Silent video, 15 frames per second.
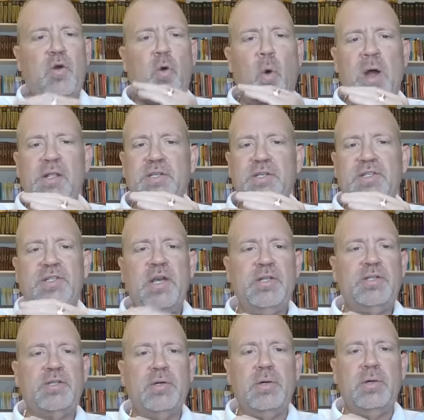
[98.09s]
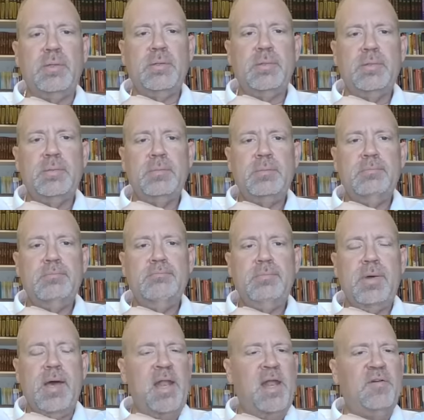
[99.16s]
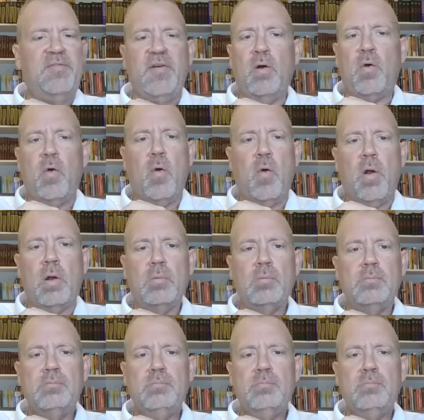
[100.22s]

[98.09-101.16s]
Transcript: quintessential NFL corner.